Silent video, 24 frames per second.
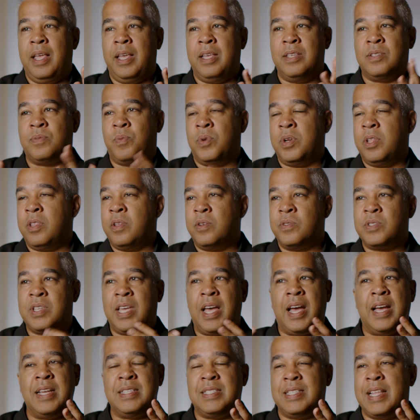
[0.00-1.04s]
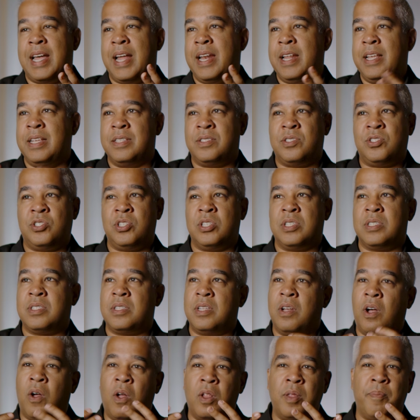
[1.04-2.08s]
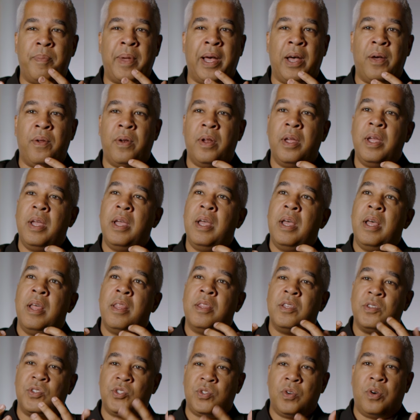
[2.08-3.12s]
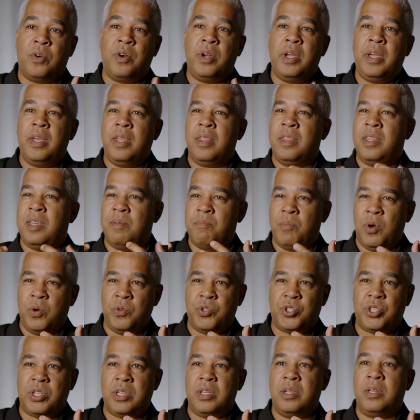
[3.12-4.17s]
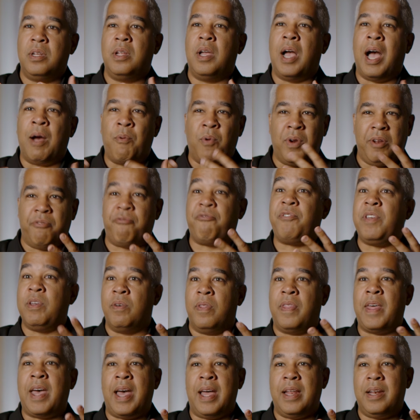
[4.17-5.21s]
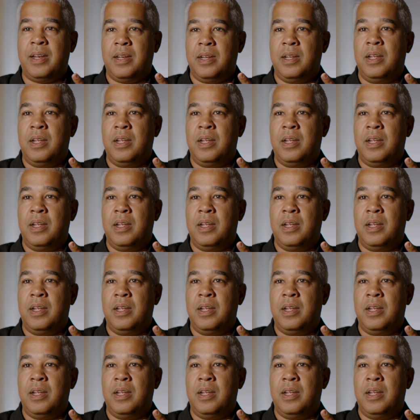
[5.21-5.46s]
He's one of those guys that is just all about the story, the emotion. I want to feel that.